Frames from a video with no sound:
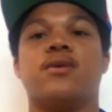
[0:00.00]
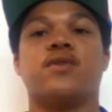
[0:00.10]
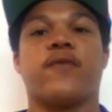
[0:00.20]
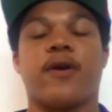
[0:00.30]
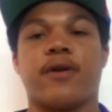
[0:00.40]
It
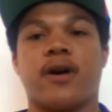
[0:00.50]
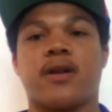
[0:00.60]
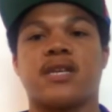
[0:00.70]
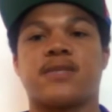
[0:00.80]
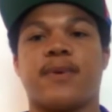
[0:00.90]
was very
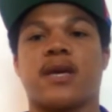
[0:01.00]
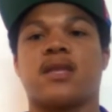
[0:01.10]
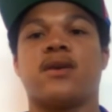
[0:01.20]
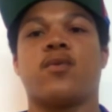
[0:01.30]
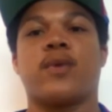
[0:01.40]

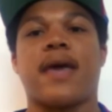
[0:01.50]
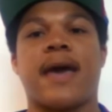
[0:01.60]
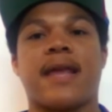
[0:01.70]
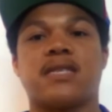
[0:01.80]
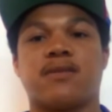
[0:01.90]
unexpected. We added